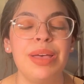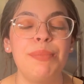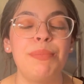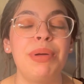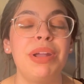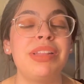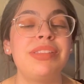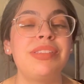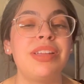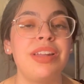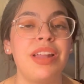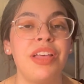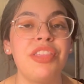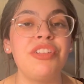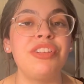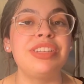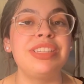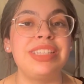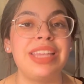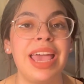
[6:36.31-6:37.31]
But it's
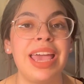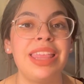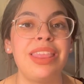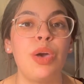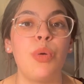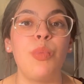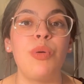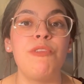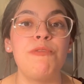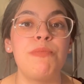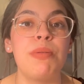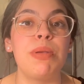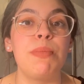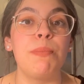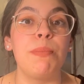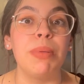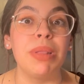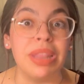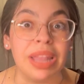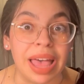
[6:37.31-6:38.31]
another day that we've been
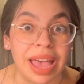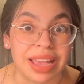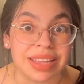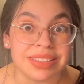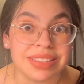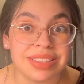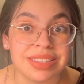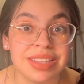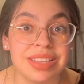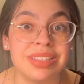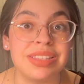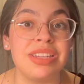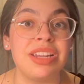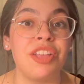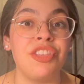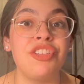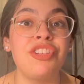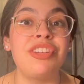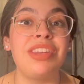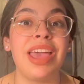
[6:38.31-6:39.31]
blessed. It's
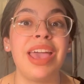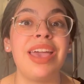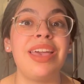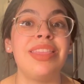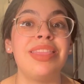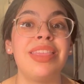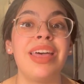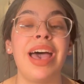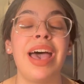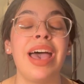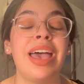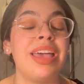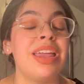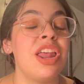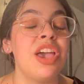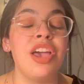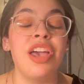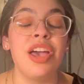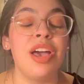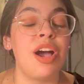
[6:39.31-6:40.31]
another day that
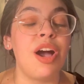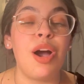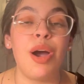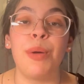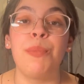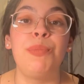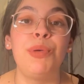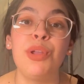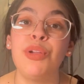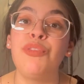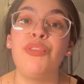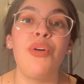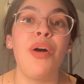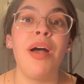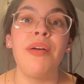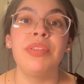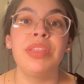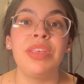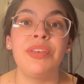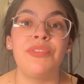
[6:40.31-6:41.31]
our beautiful
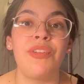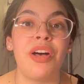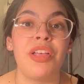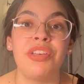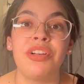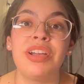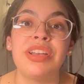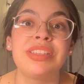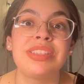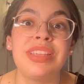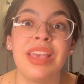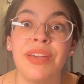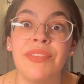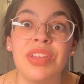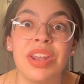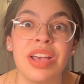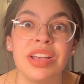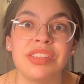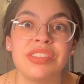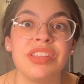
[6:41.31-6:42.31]
Heavenly Father has
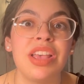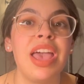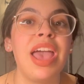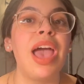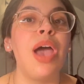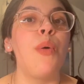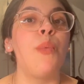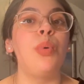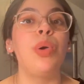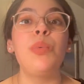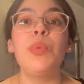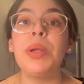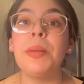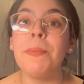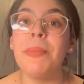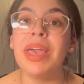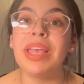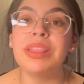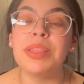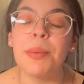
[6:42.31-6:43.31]
given us, and we want to
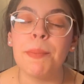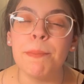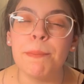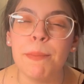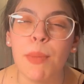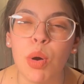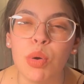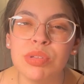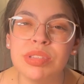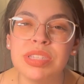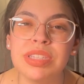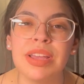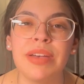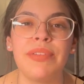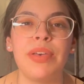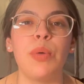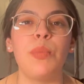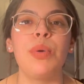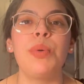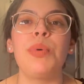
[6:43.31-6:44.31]
make the most of
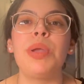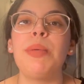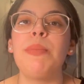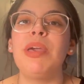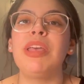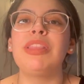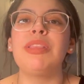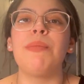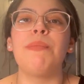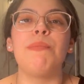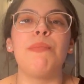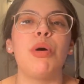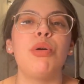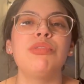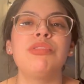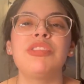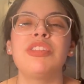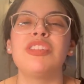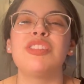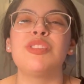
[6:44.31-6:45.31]
it. We want to make the
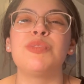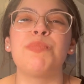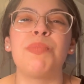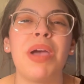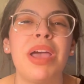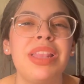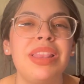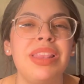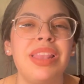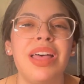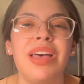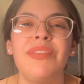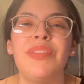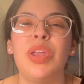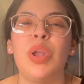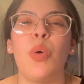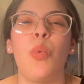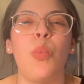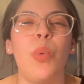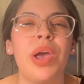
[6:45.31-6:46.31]
most to spread love
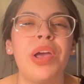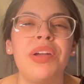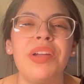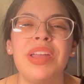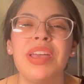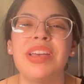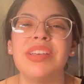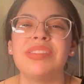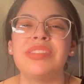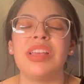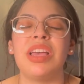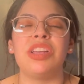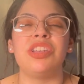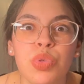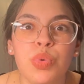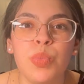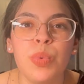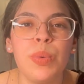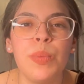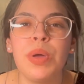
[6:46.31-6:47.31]
and awareness, and
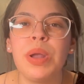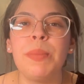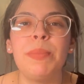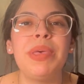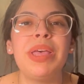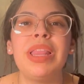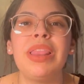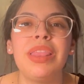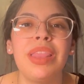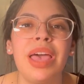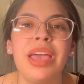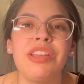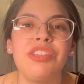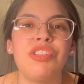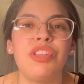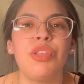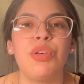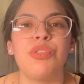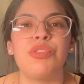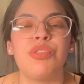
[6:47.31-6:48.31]
we want to be a light to
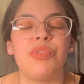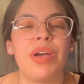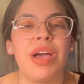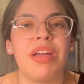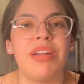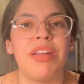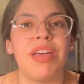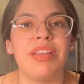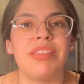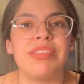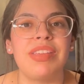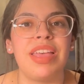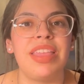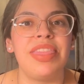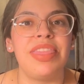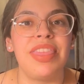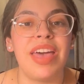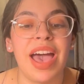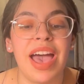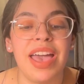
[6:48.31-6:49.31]
those around us,
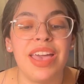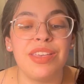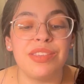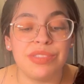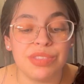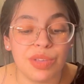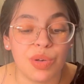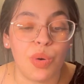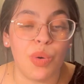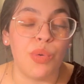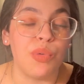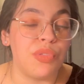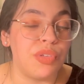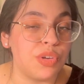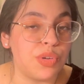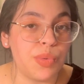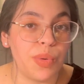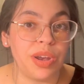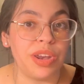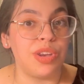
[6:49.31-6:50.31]
and that is the goal for
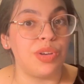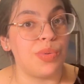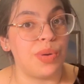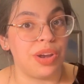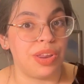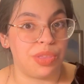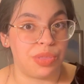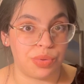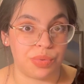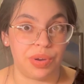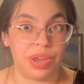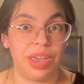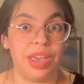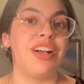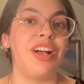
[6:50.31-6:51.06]
twenty twenty-three.